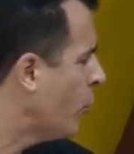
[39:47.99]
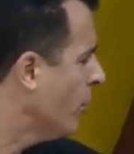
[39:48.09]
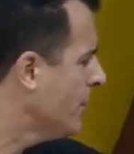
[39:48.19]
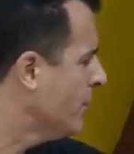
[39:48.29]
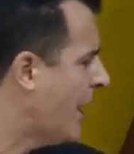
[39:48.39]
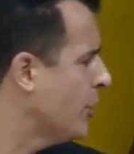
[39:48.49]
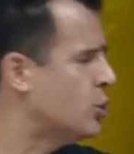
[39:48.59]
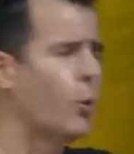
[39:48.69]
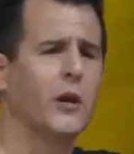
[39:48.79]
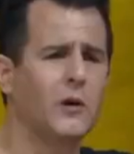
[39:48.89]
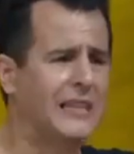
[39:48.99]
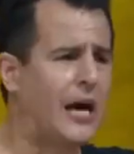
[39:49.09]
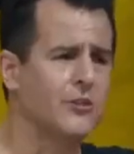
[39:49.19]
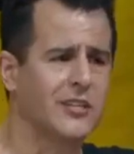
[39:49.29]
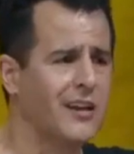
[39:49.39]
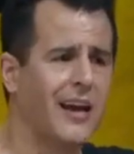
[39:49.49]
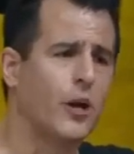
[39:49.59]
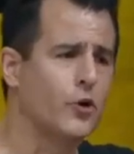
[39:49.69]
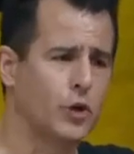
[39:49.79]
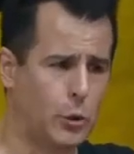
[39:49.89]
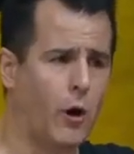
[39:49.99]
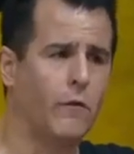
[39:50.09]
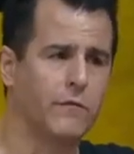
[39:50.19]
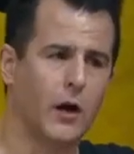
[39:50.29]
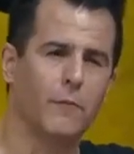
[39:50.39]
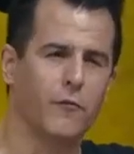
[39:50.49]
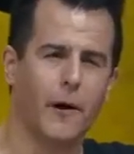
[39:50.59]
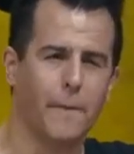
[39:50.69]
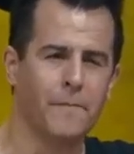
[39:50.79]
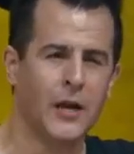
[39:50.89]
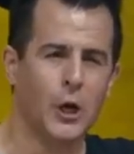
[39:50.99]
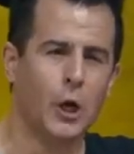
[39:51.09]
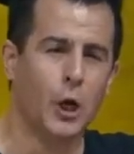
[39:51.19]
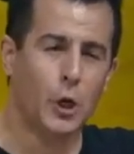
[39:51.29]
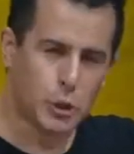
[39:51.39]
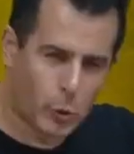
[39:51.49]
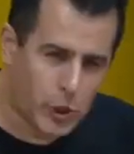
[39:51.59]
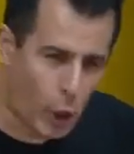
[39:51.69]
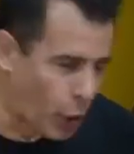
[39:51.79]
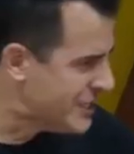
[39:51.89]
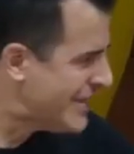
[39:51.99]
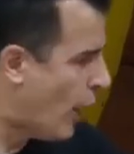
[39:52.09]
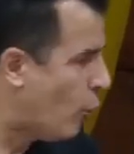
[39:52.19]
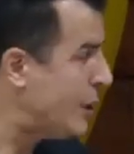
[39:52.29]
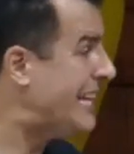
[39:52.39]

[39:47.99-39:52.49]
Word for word: where did the value 21,912 come from? So it turns out